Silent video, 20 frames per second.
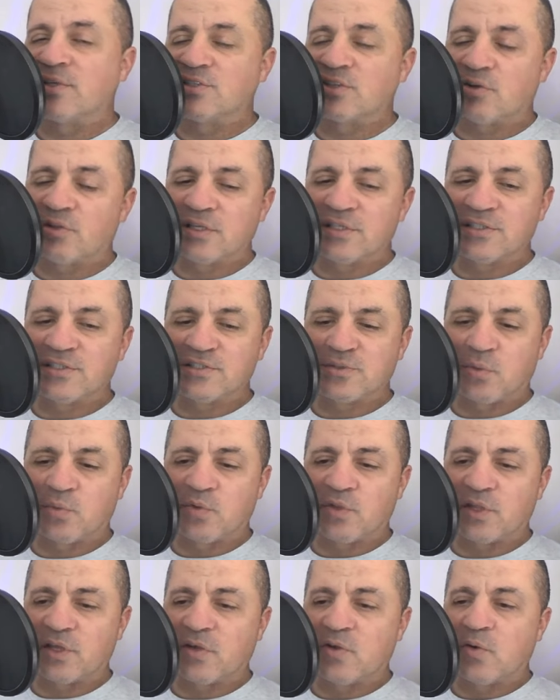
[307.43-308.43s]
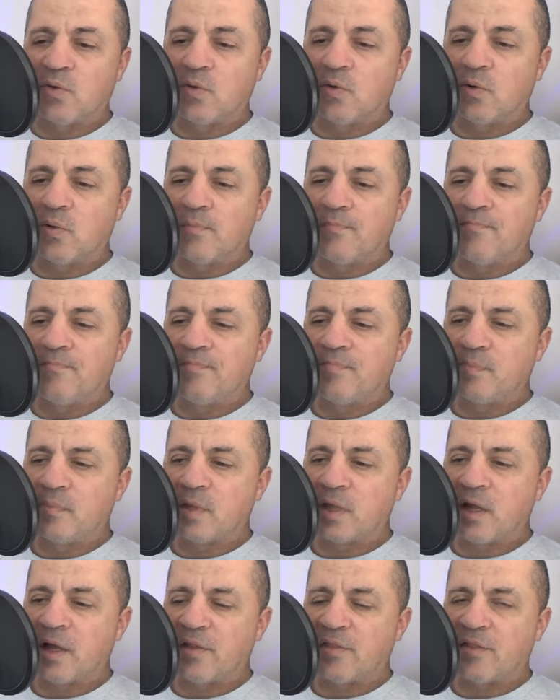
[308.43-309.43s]
So this is a really cool
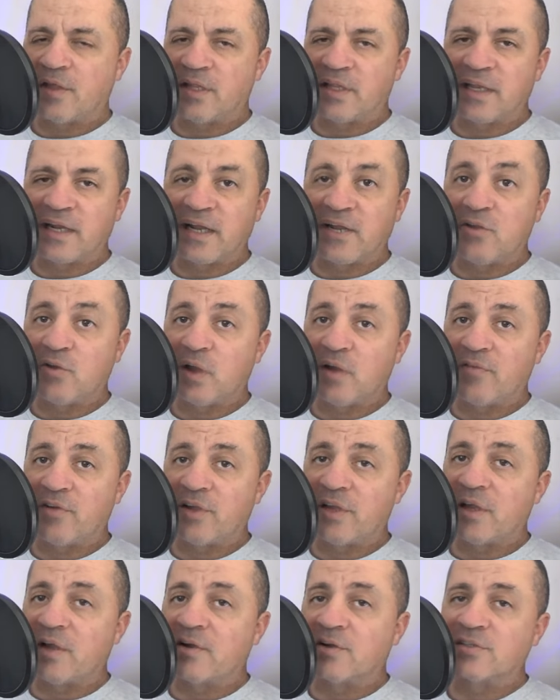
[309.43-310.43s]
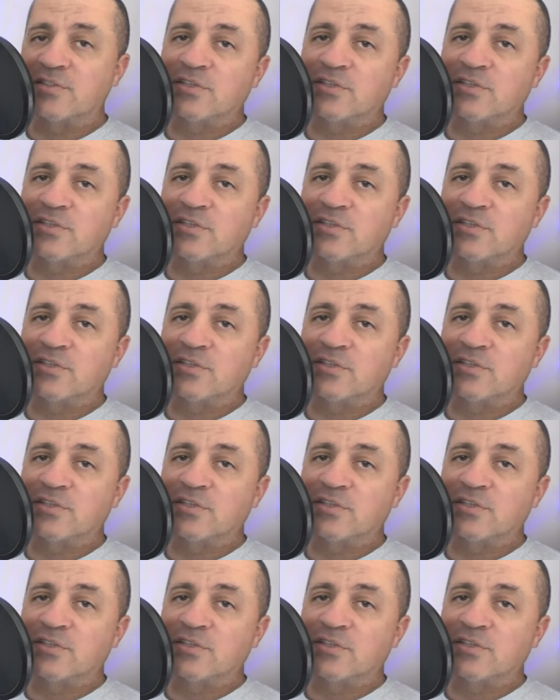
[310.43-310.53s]
uh, thing that I do every year.